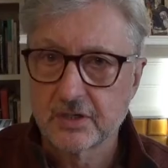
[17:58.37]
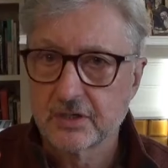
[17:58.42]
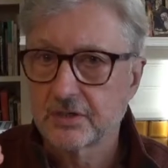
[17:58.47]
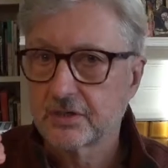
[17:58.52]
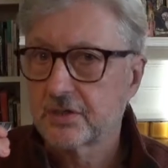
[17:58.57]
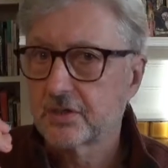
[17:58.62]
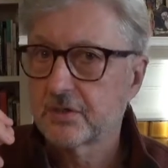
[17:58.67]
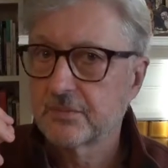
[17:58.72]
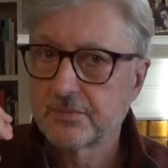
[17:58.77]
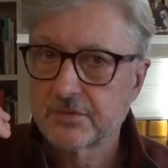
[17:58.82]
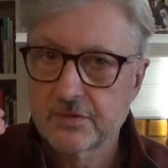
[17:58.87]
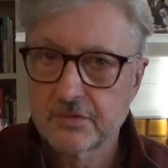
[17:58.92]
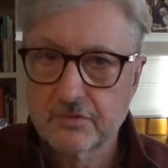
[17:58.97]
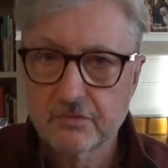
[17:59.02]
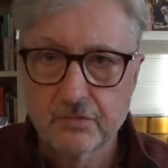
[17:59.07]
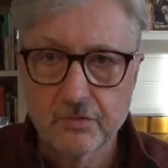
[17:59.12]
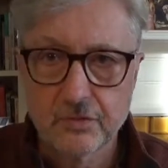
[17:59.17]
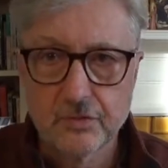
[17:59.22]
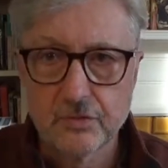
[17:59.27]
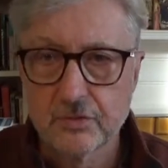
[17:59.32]
in terms
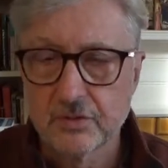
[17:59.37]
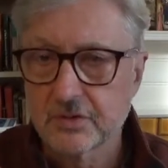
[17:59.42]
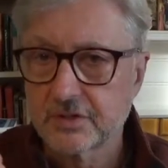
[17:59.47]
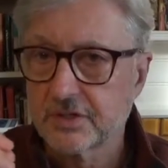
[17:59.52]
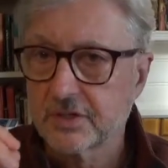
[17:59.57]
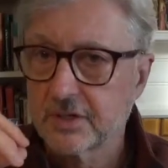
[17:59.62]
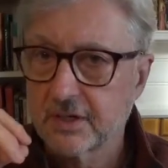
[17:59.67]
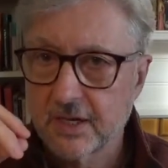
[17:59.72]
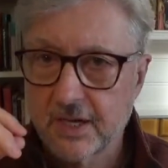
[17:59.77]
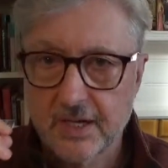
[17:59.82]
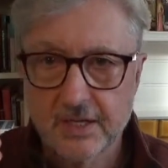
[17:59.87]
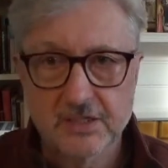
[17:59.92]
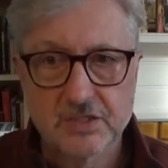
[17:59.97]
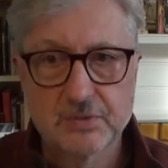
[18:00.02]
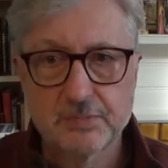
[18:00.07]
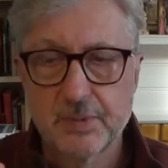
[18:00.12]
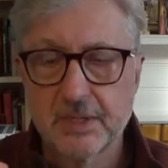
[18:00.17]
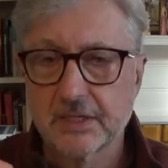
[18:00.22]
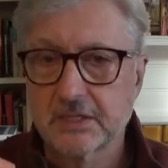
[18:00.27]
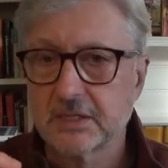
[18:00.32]
of rules and
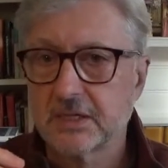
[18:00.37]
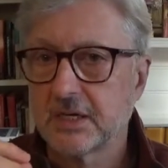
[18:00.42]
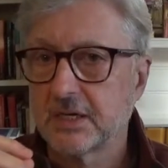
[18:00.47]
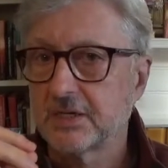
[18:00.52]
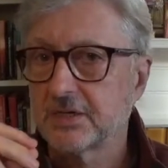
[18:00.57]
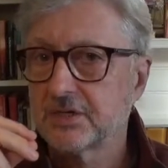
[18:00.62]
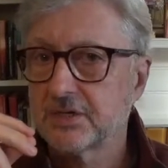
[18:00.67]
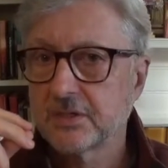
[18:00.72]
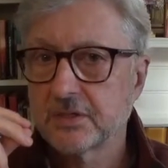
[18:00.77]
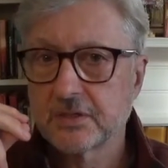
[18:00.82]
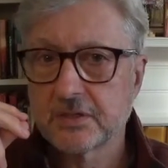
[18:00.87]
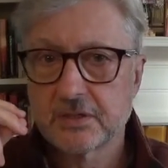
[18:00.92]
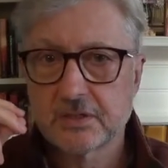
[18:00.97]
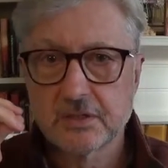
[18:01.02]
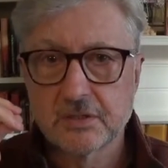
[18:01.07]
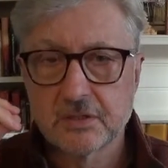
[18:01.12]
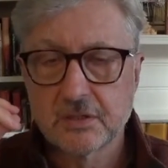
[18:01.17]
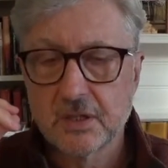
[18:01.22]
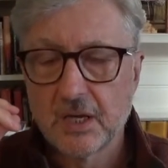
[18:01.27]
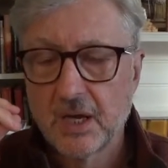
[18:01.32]
expectations
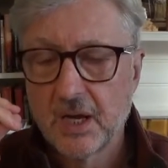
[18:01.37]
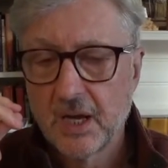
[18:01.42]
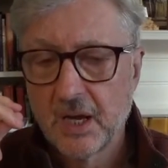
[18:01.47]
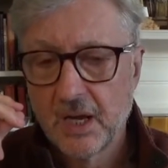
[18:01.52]
and